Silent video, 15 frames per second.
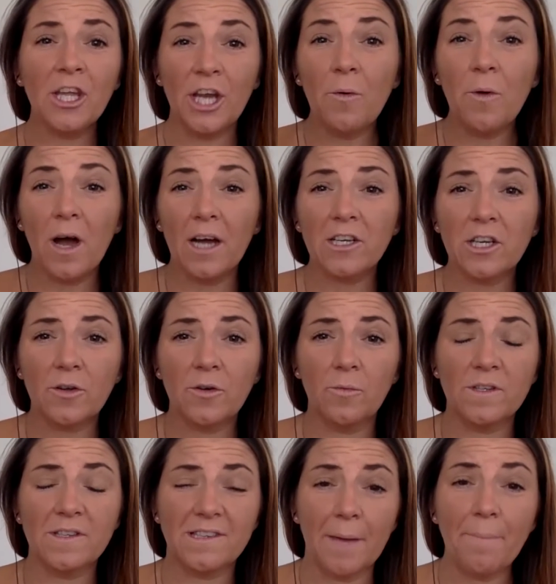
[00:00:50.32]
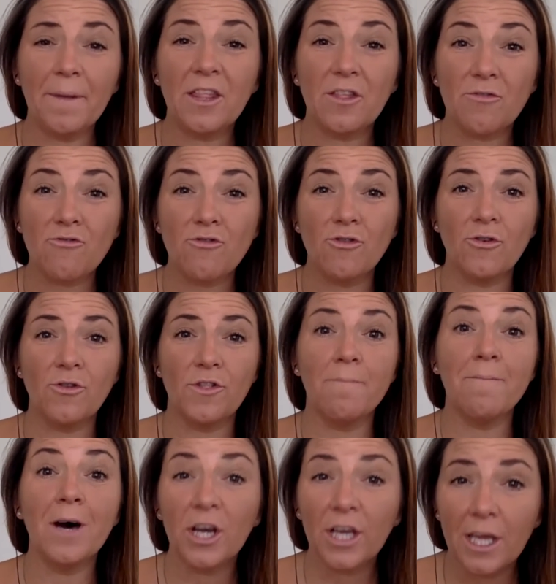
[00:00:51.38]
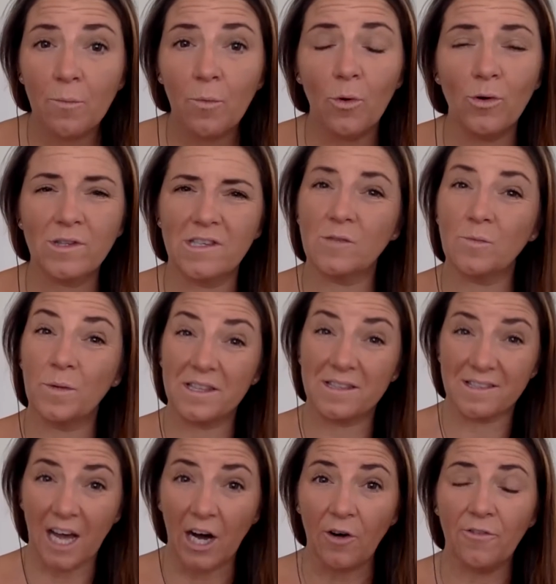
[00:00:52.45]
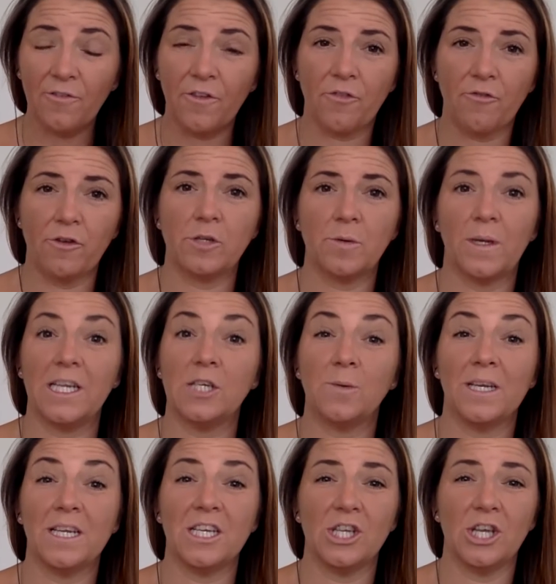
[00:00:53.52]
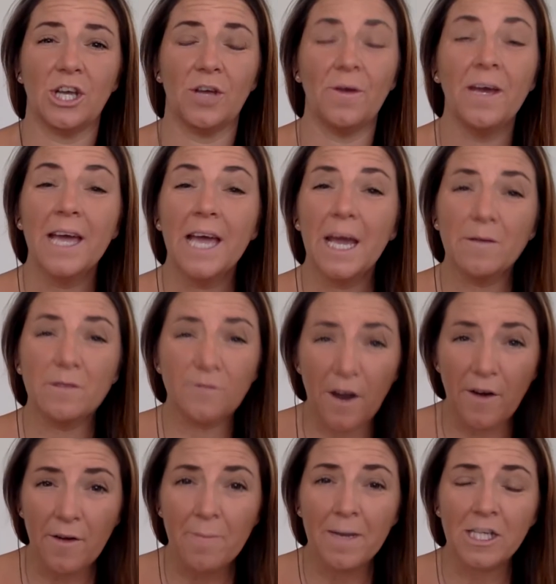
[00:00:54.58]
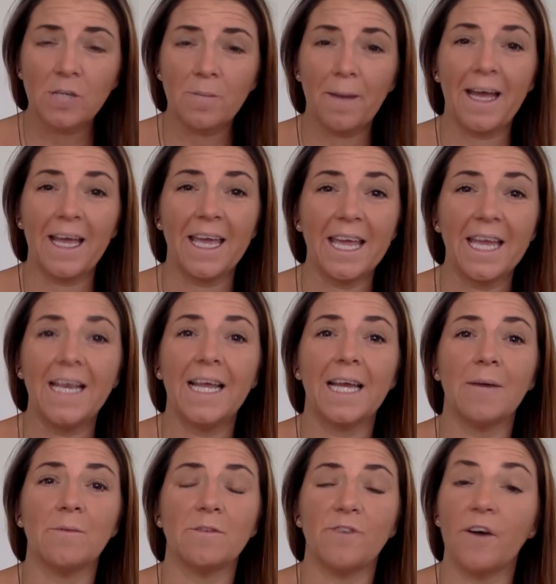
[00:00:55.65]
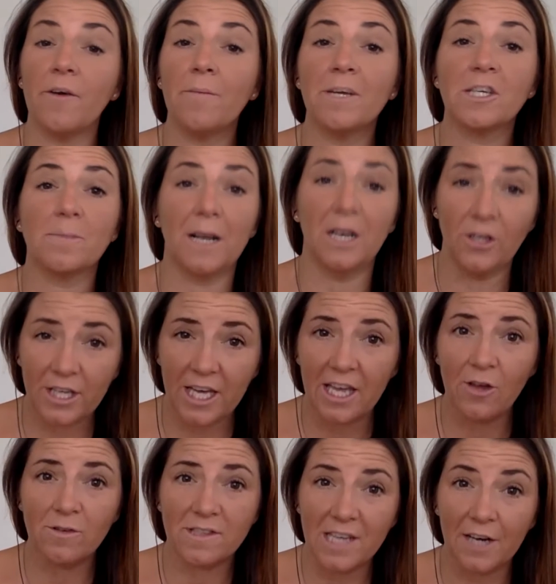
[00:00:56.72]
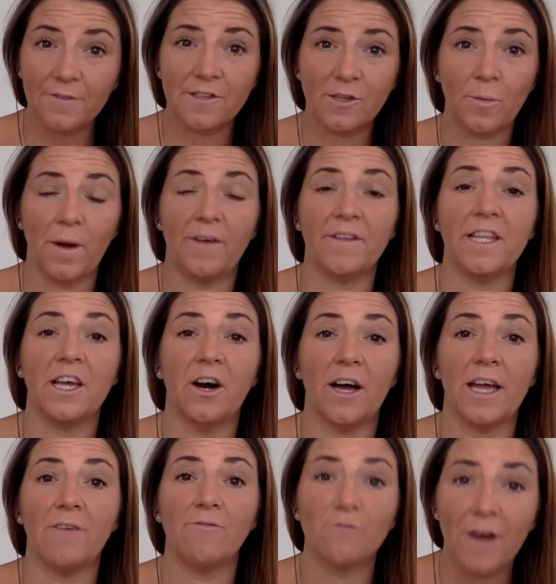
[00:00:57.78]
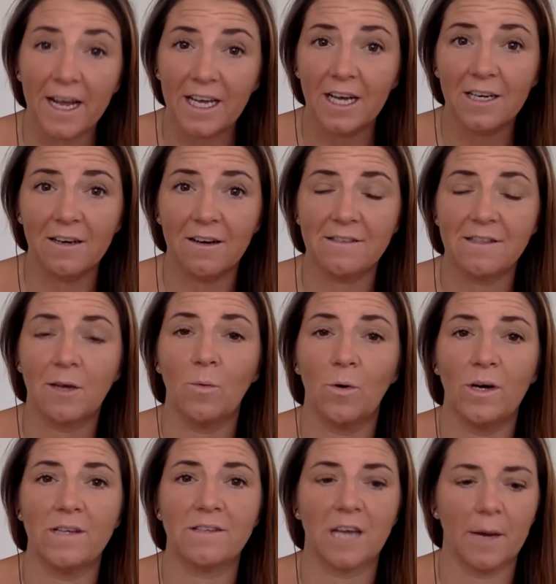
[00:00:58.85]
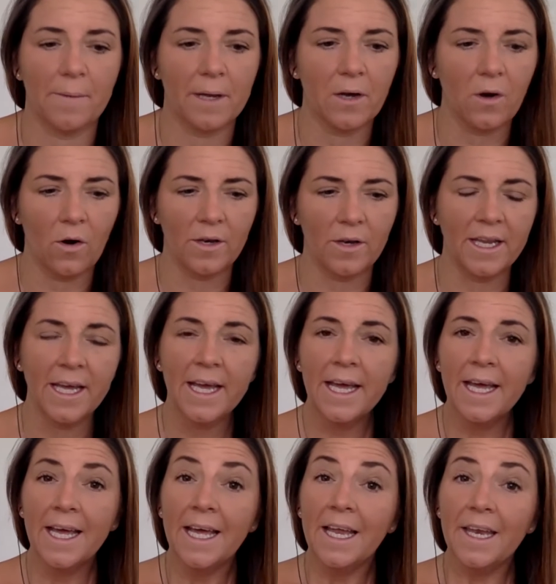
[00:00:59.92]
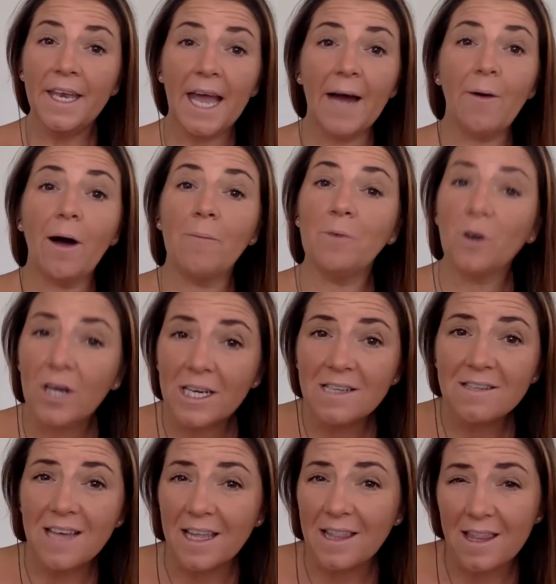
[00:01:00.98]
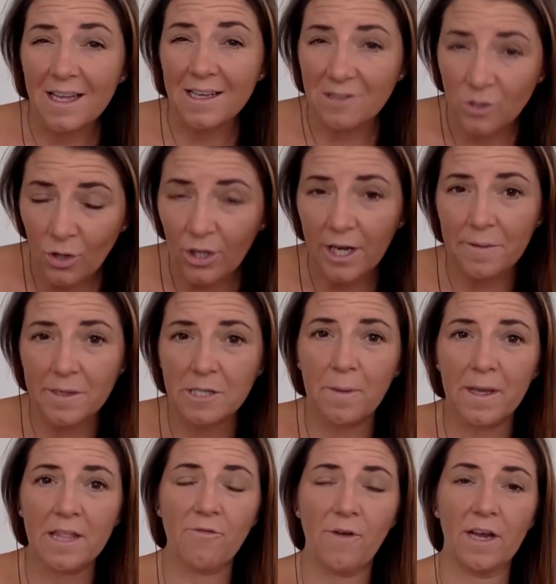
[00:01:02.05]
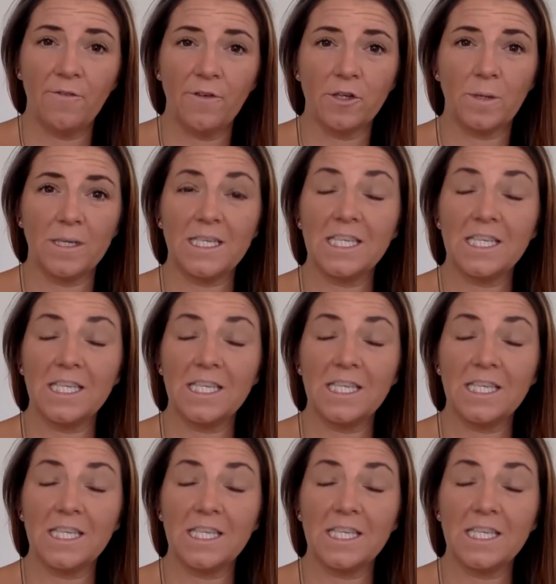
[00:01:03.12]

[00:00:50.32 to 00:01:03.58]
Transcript: you know, stepping through the murky waters with self through 2022. It was very much about healing. It was very much about looking yourself square in the eye and recognizing what is going on. Now, I'm not going to say that that's not going to be a thread for